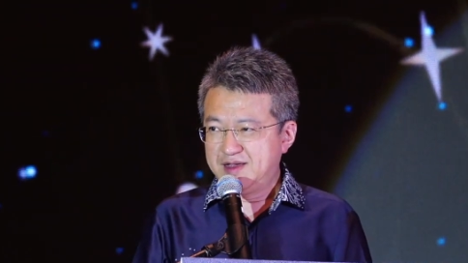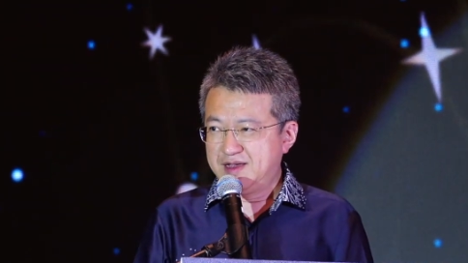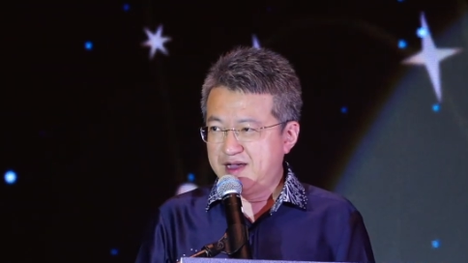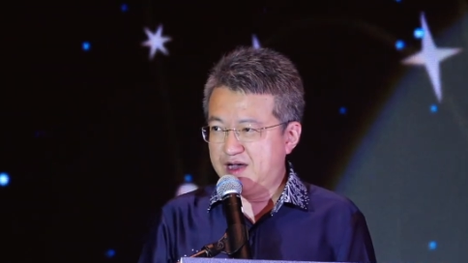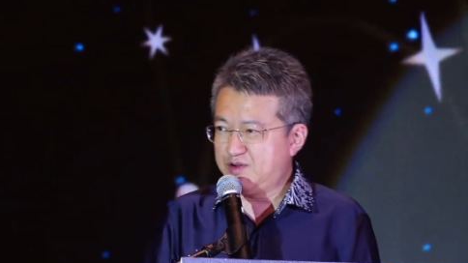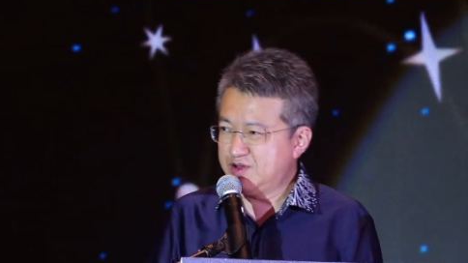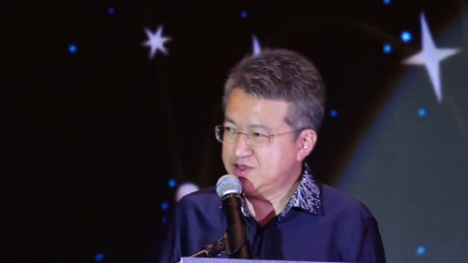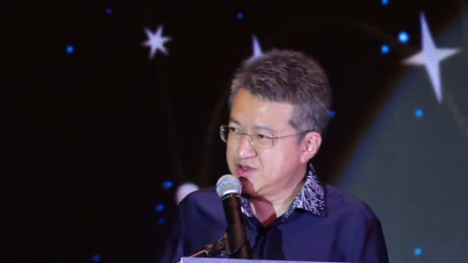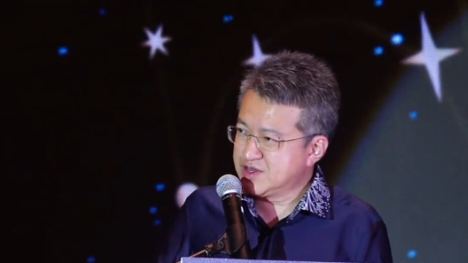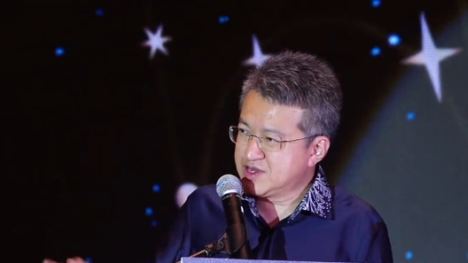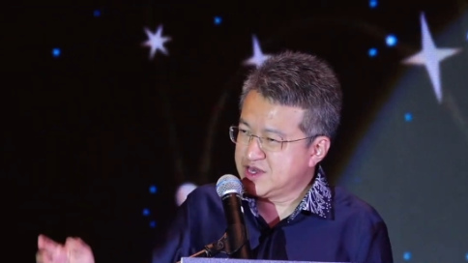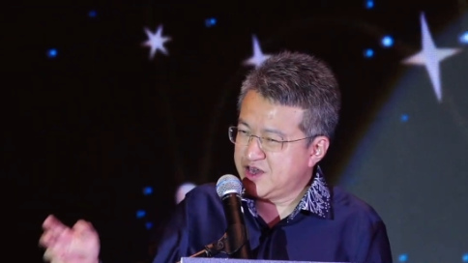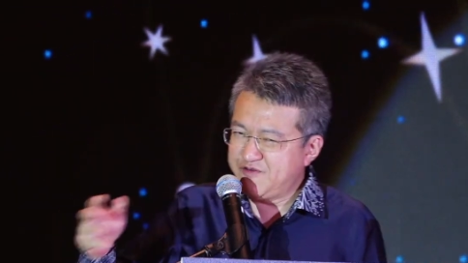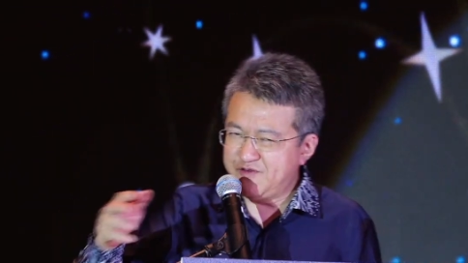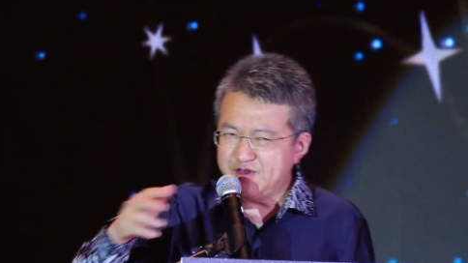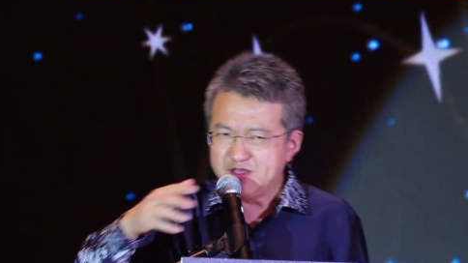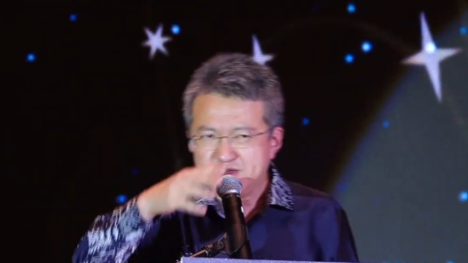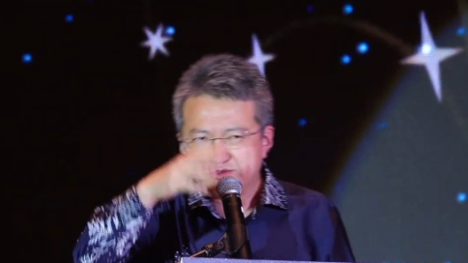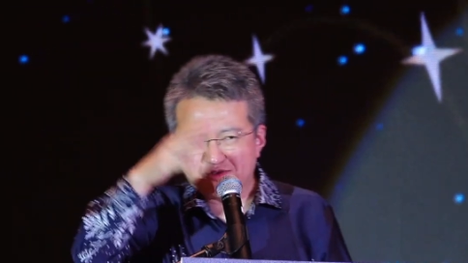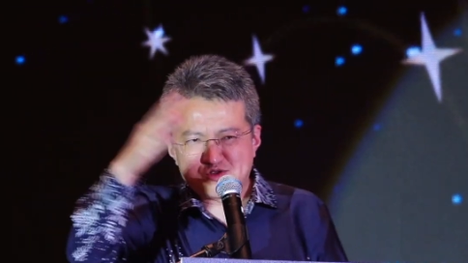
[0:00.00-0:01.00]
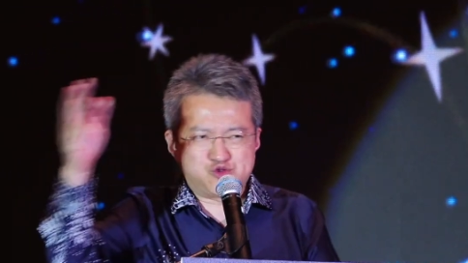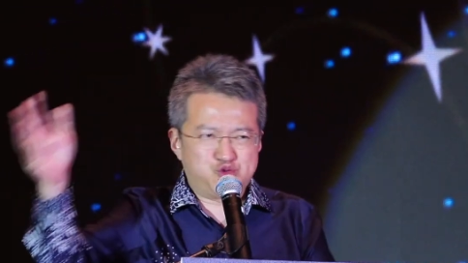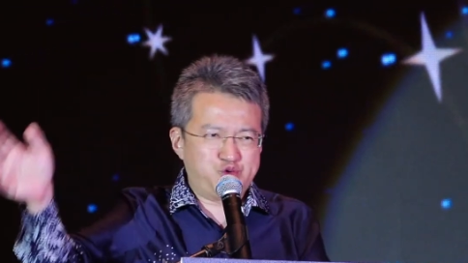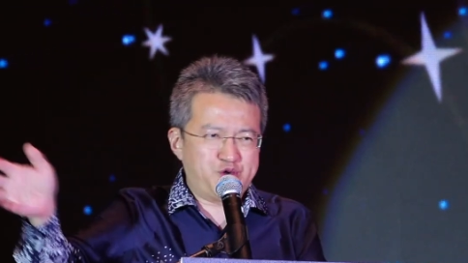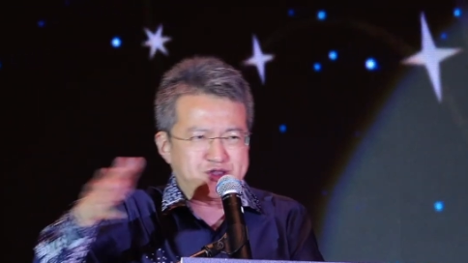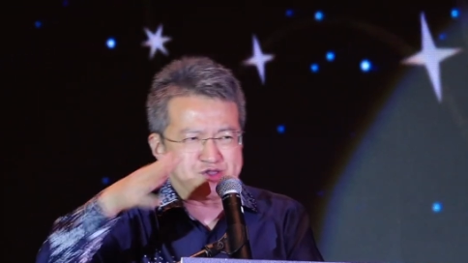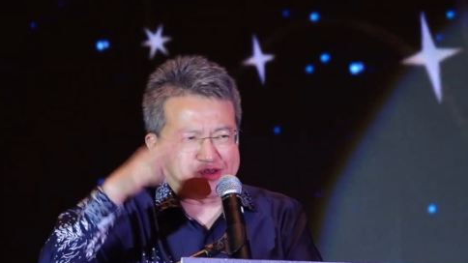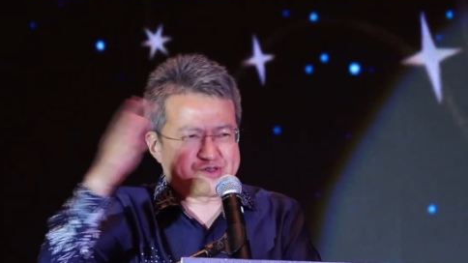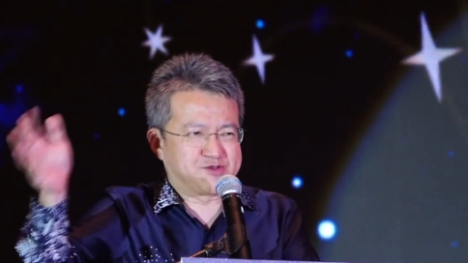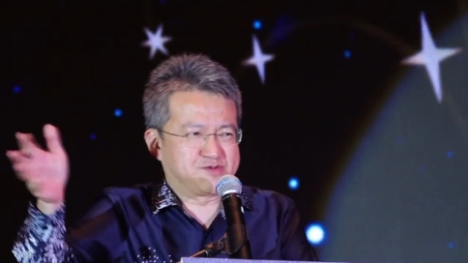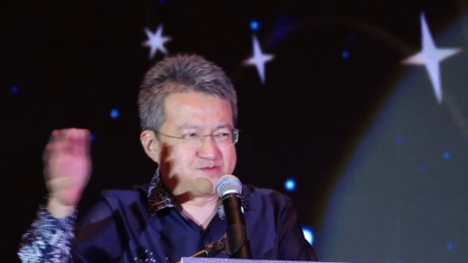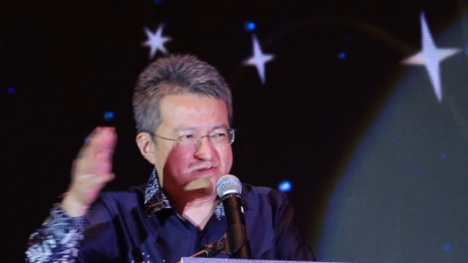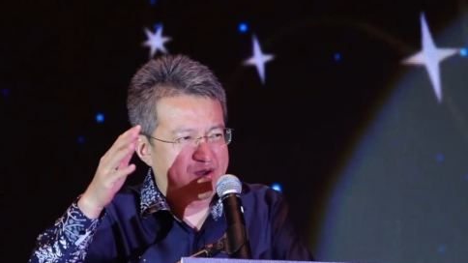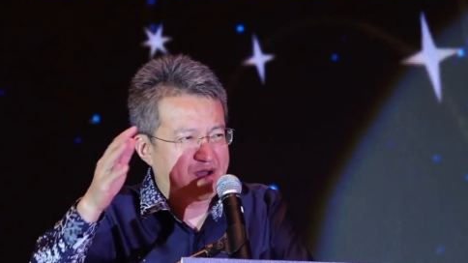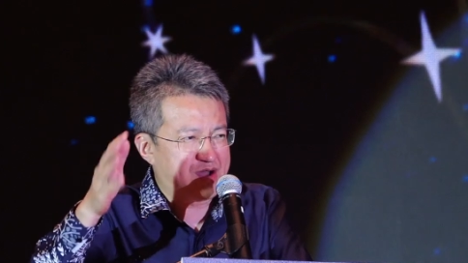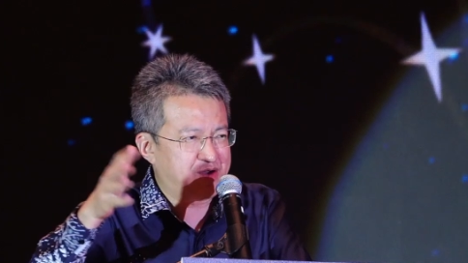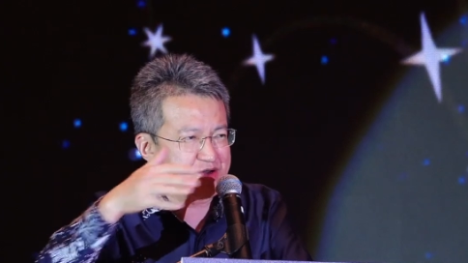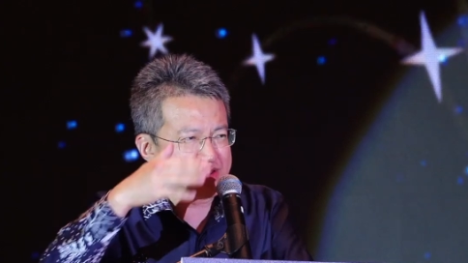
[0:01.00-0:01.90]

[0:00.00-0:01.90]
I want to give it a twist. I